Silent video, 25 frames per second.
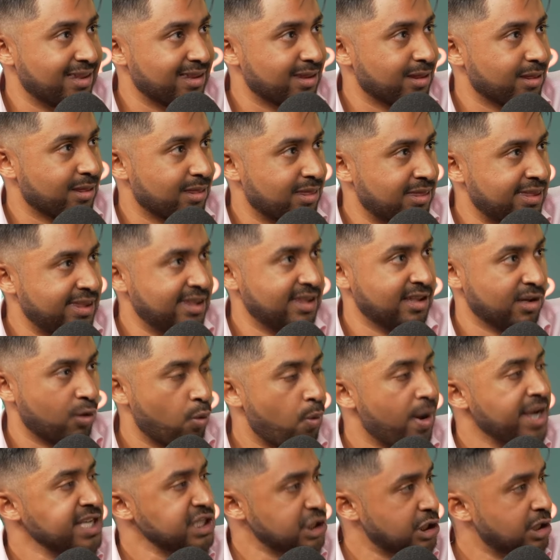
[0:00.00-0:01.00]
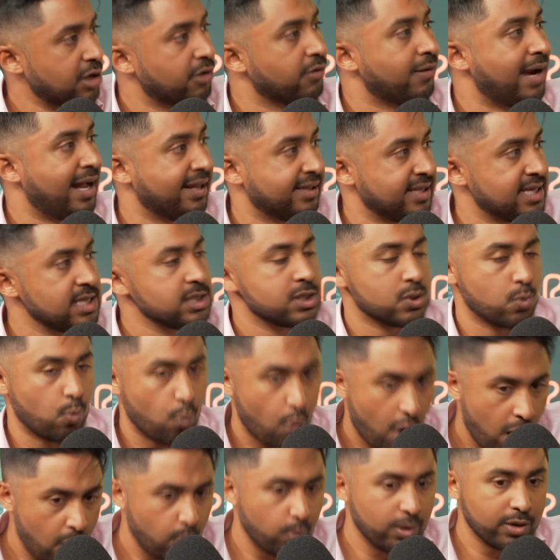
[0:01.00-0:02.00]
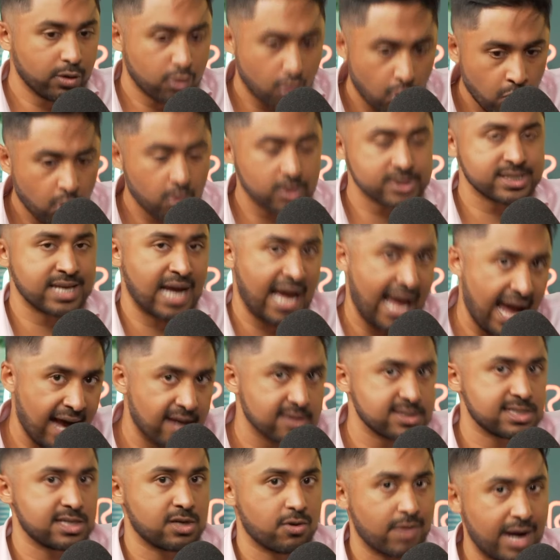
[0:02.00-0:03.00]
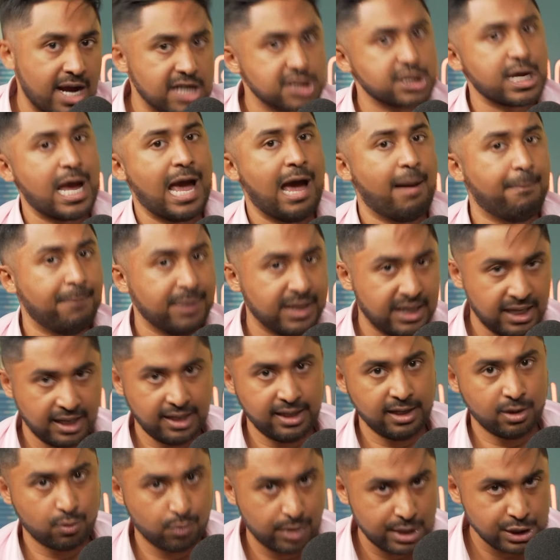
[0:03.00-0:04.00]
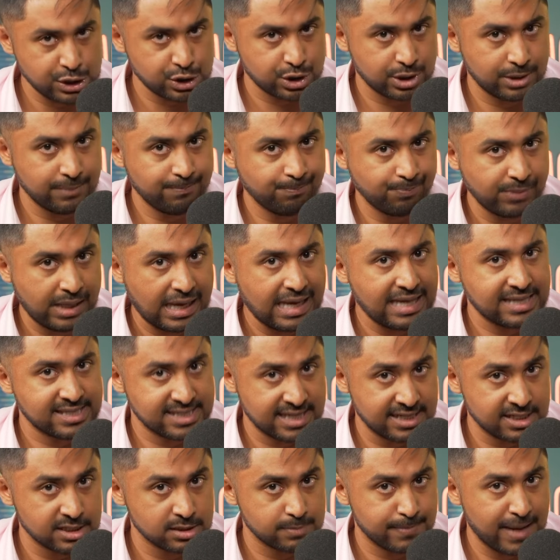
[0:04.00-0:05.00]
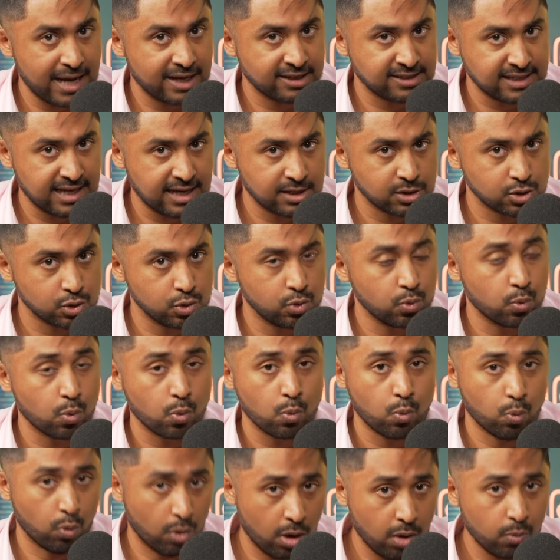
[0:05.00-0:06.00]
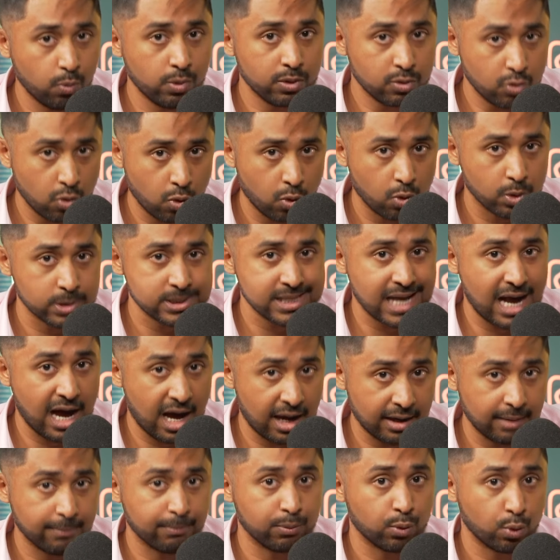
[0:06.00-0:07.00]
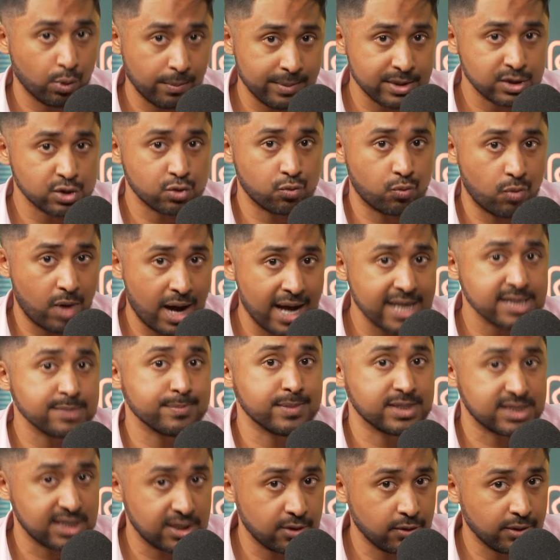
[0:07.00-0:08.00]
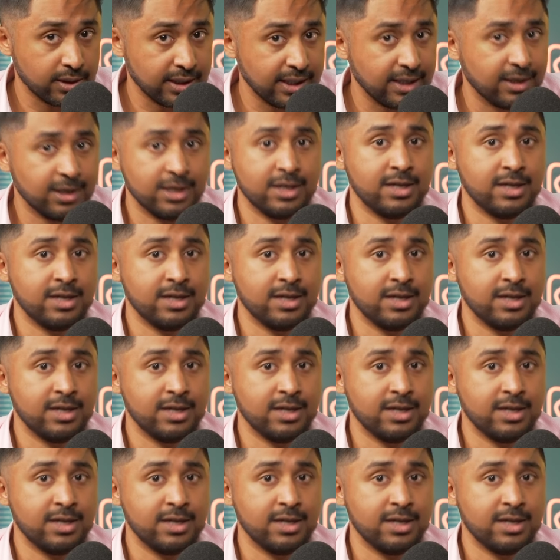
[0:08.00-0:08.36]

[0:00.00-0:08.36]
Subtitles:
the question around this, what will cause a housing crash? Our beginning question, it centers back down to what will cause unemployment to rise materially?